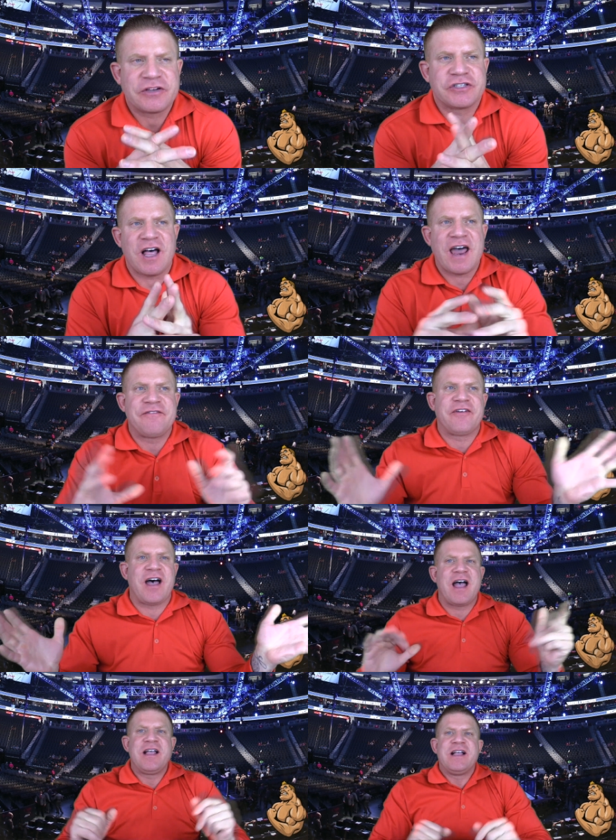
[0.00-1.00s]
There's a lot of
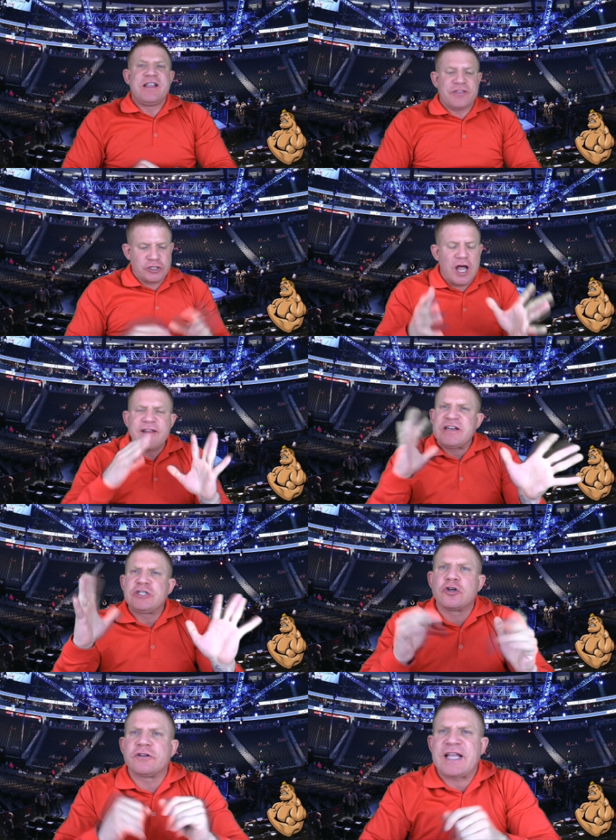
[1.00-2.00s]
uh, there's a lot of
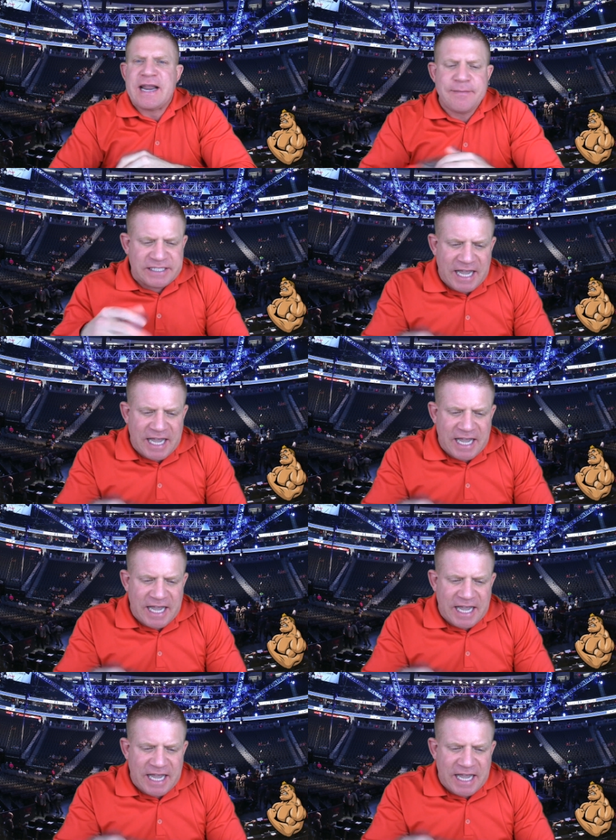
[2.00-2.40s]
internal dynamics,